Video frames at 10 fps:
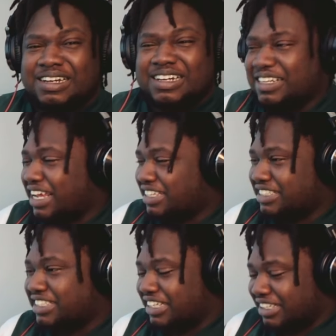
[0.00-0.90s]
That
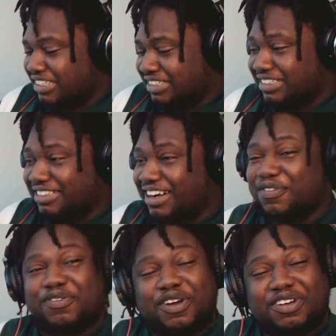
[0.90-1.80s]
shit. Oh, I
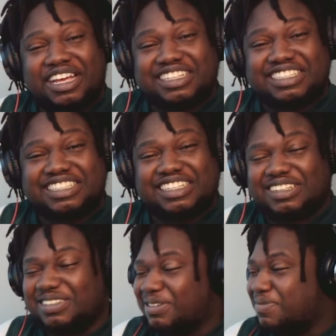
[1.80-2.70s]
felt that shit.
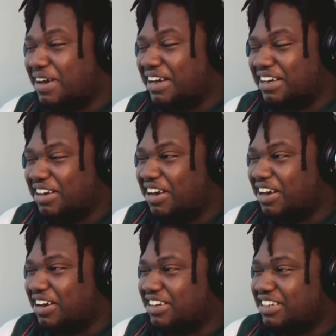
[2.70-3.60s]
Oh my
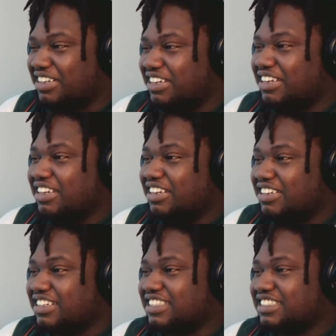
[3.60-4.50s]
god.
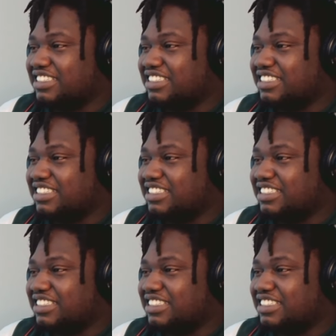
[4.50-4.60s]
Let's